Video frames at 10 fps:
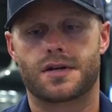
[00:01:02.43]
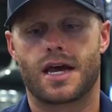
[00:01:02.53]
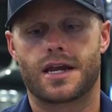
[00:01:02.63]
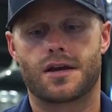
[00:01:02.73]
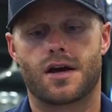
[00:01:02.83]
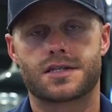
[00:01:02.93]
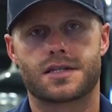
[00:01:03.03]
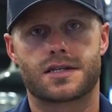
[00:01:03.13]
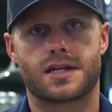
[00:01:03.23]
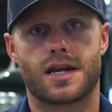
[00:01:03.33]

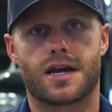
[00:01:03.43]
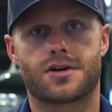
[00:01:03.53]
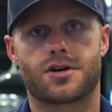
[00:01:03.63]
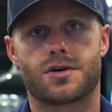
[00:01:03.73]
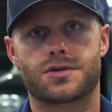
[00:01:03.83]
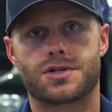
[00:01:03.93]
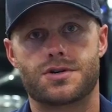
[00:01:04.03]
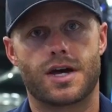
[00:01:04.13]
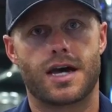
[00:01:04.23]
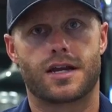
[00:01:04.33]
Diagnostics connector to
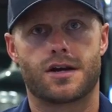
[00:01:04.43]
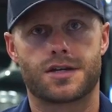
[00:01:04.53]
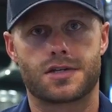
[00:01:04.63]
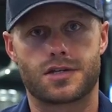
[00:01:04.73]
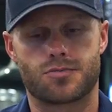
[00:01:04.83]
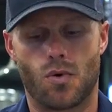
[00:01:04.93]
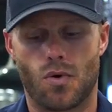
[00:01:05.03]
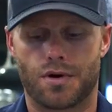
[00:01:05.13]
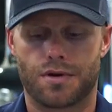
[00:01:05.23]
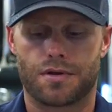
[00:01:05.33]
your diagnostics
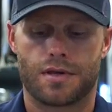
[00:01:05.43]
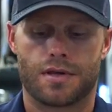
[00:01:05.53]
port,